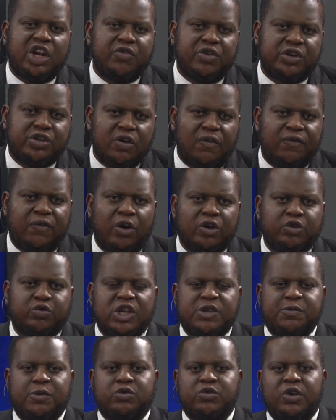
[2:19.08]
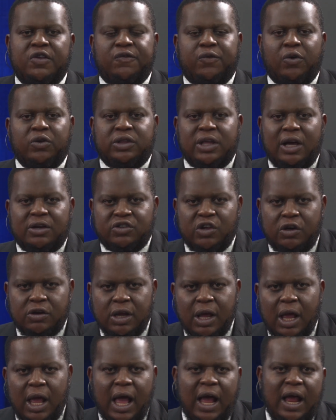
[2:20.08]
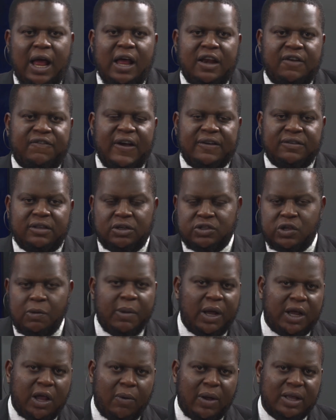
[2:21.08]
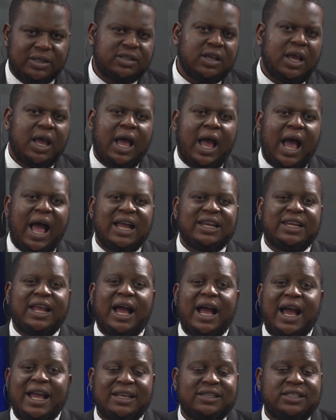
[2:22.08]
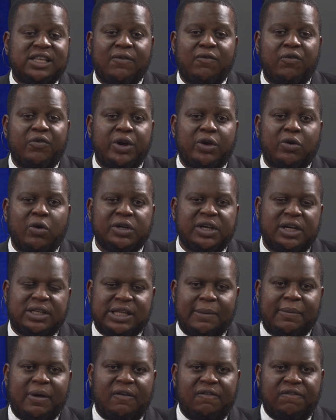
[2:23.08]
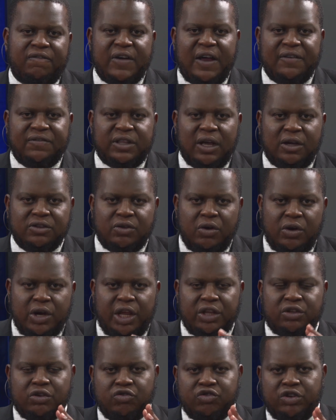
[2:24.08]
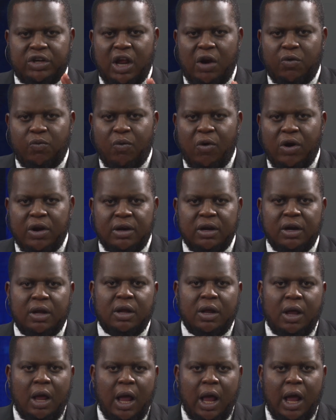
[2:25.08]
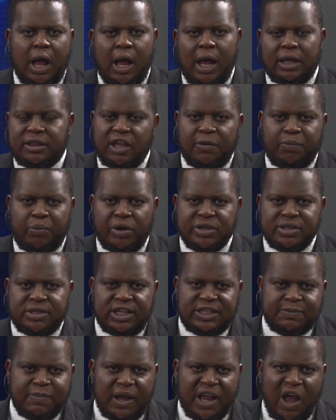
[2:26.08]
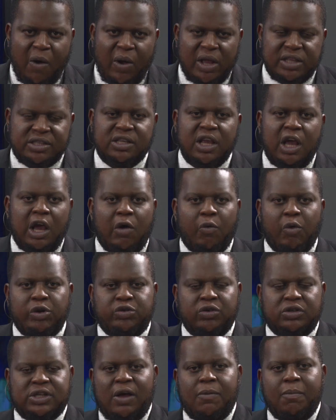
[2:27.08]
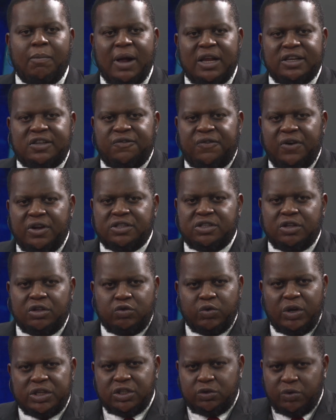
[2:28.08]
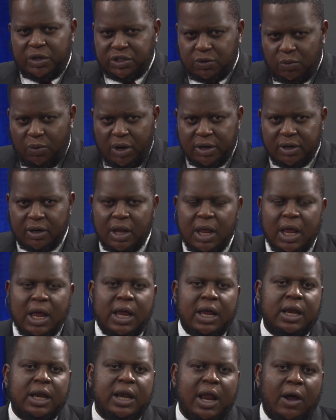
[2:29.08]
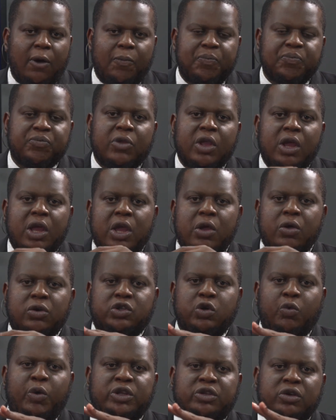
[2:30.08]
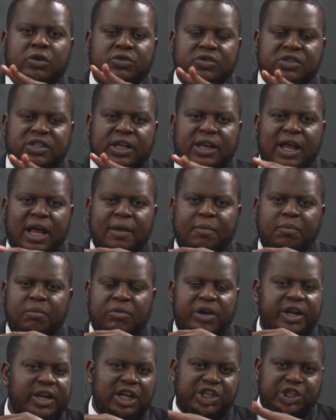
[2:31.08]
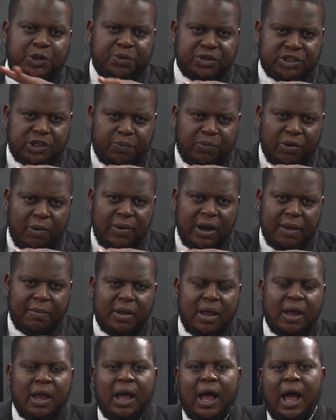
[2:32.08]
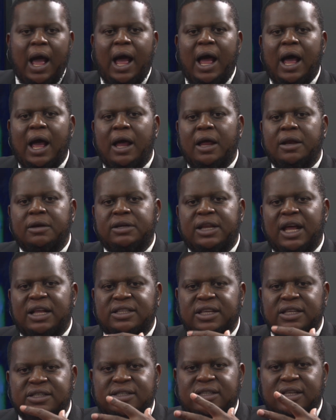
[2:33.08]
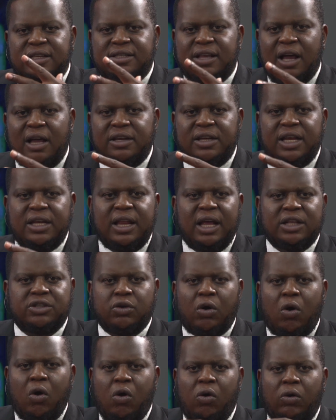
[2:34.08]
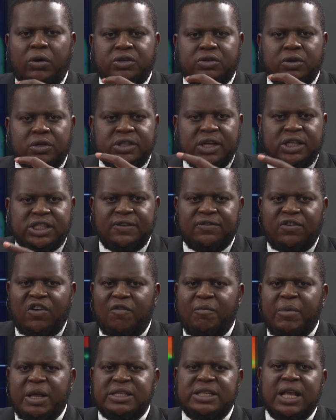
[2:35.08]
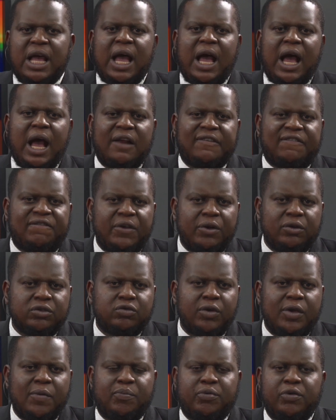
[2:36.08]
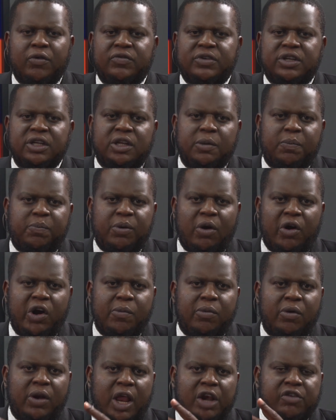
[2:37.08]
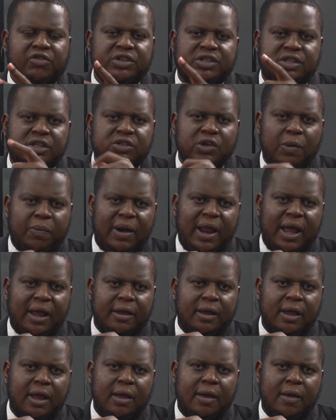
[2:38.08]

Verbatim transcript: generation fluctuates between 4,000 and 5,000 megawatts. And the highest level recorded is about 5,801, uh, I think, 0.6 megawatts, which was on March 1st, 2021. Now, he also went on to say that leadership is the problem and that it's disheartening that all the successive governments had failed to improve the deplorable electricity supply.